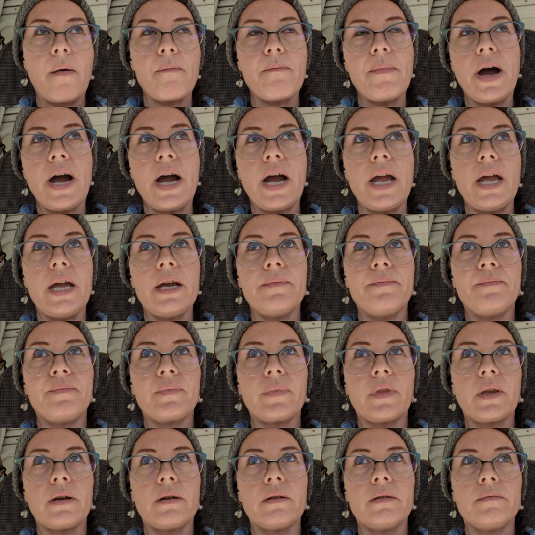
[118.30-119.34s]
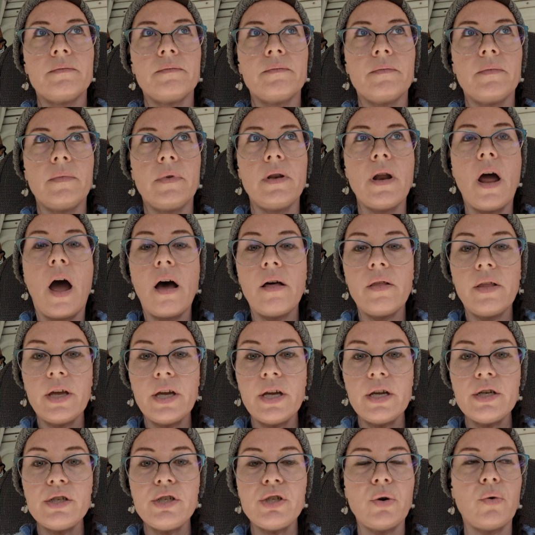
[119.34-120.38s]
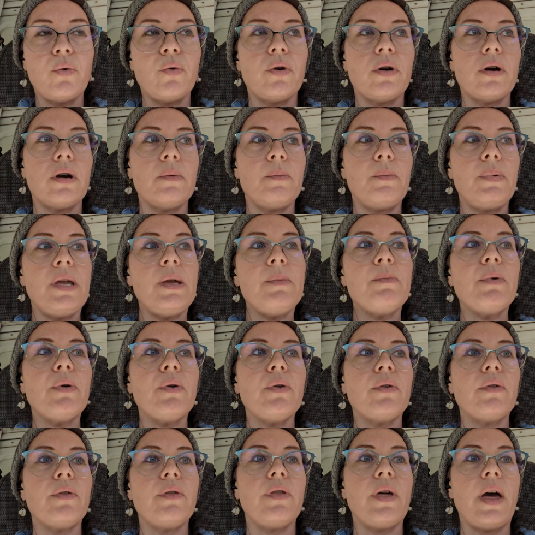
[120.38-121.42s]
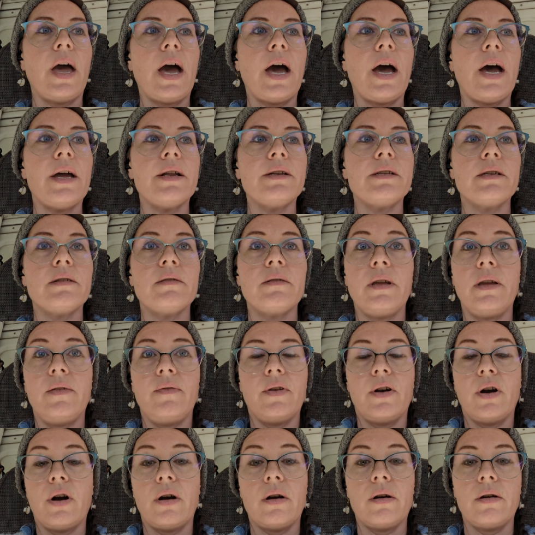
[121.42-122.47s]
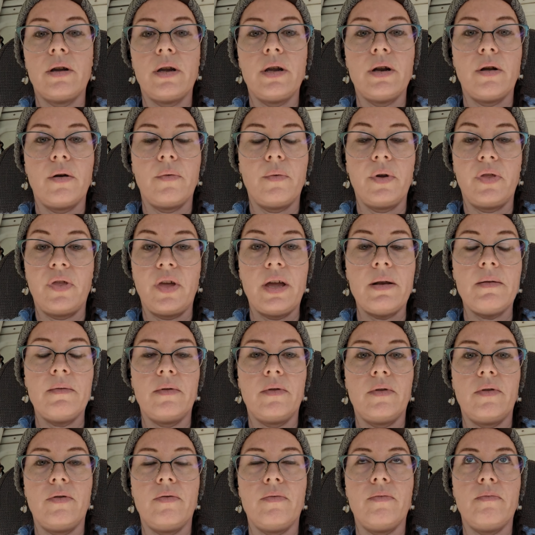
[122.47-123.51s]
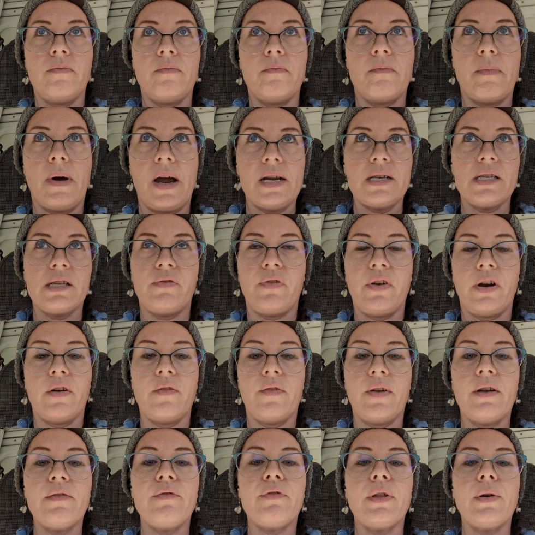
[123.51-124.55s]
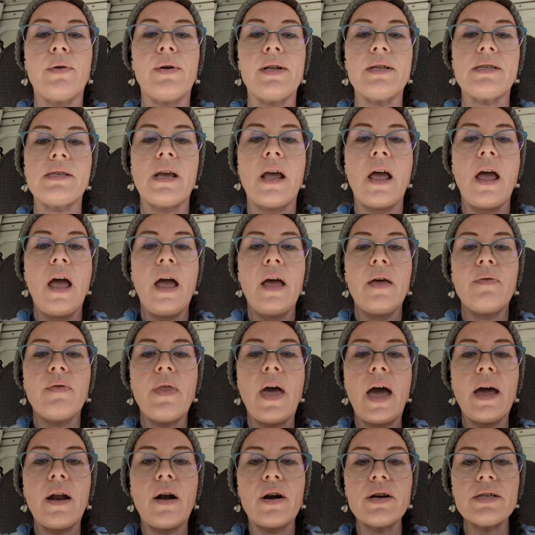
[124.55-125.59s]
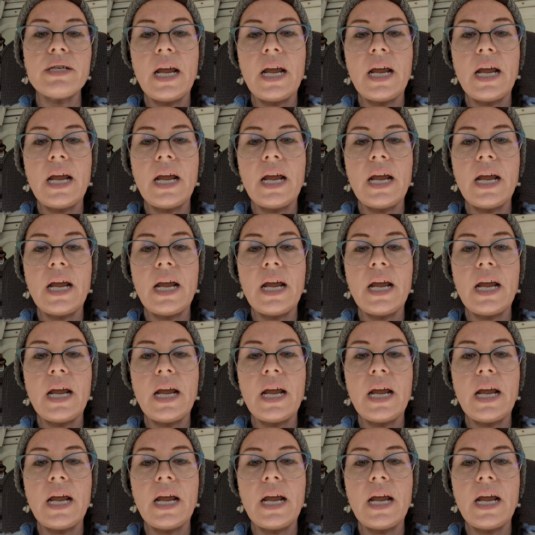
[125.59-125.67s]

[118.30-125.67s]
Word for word: my knowledge or people that even are, you know, within my sphere of influence that are